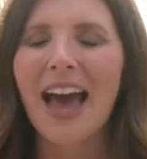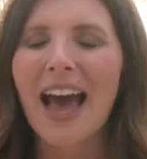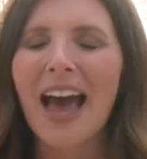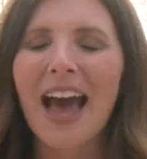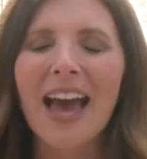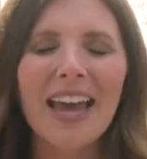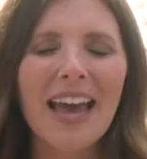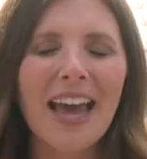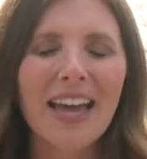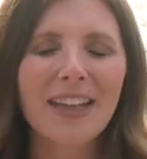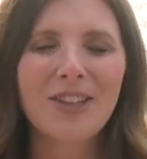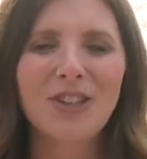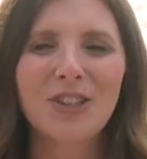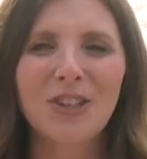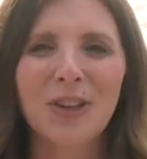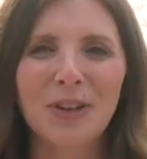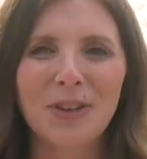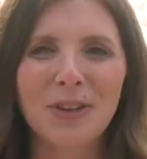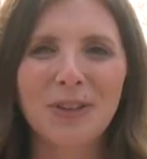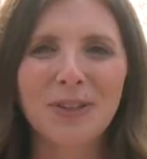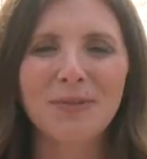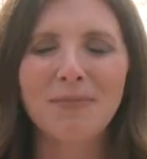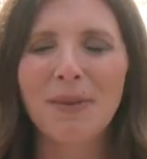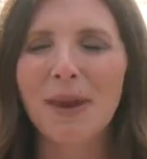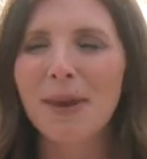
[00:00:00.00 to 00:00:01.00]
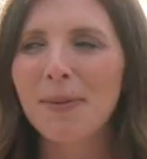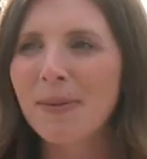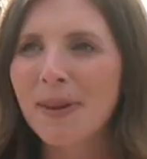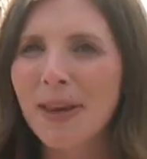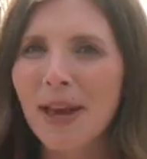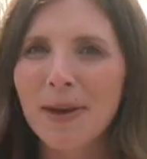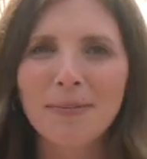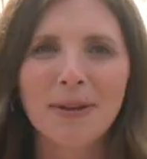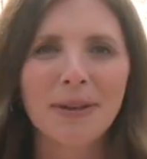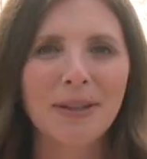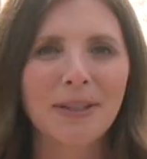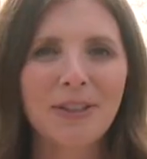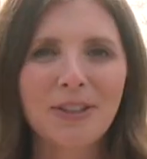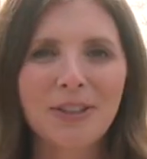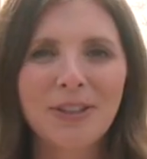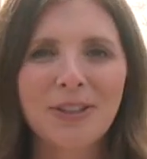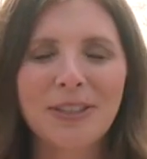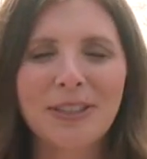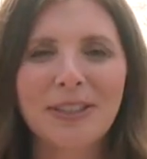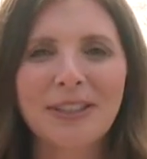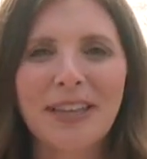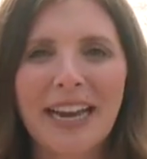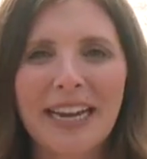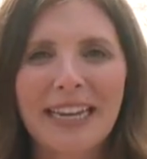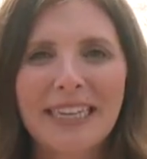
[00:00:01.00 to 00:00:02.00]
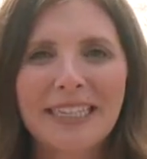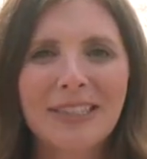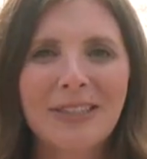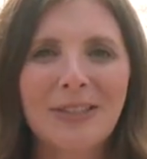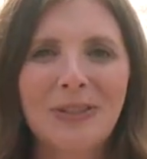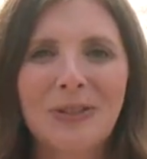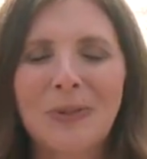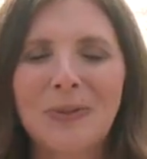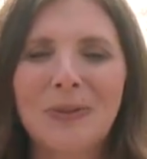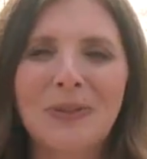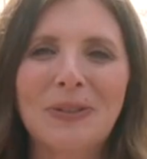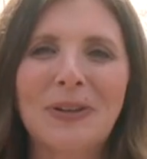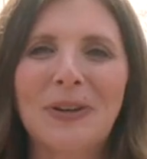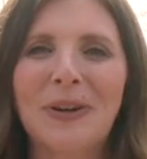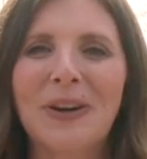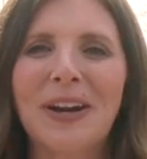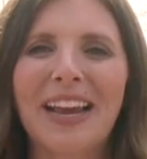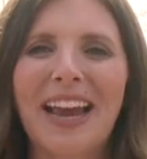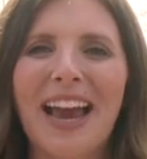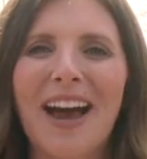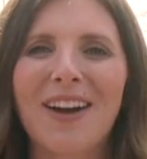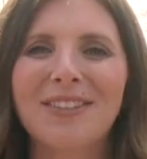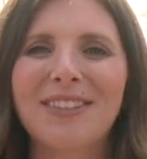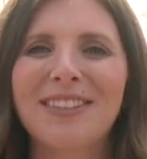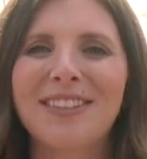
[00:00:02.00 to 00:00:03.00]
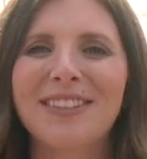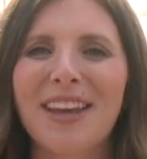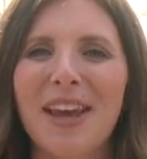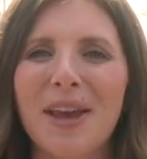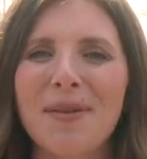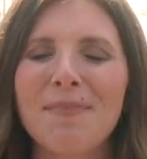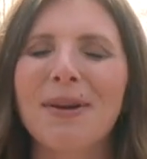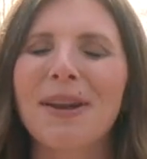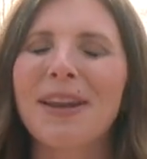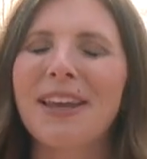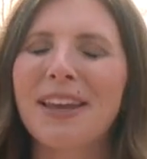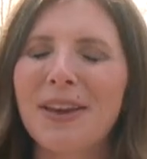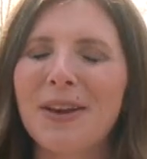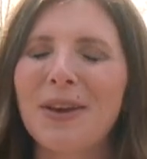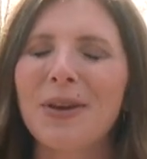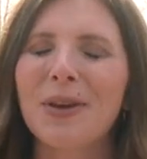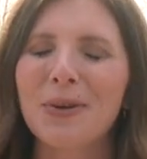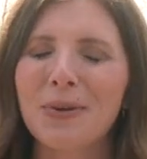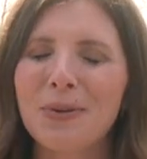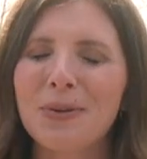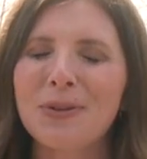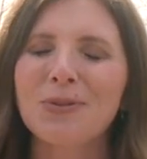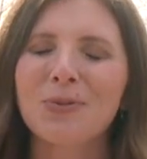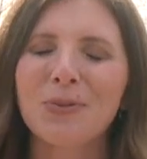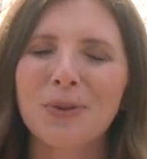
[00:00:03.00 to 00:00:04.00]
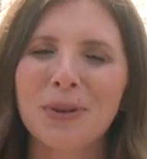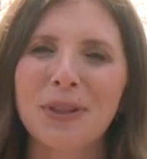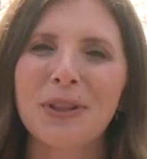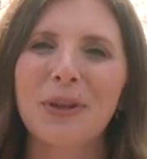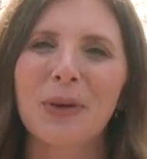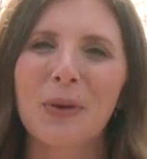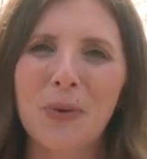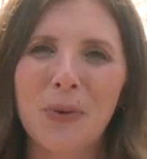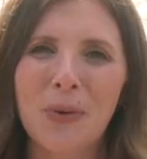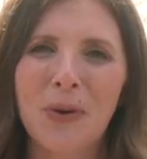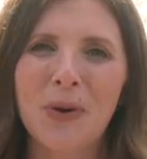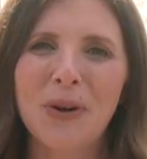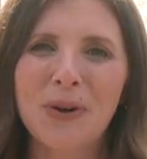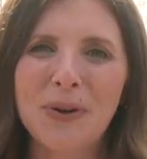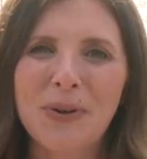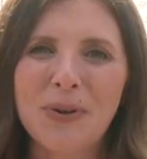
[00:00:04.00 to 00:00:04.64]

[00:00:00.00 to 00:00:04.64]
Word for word: I had chills maybe Maybe I'm a, just a scientist who is nerding out today, but it, it was really cool.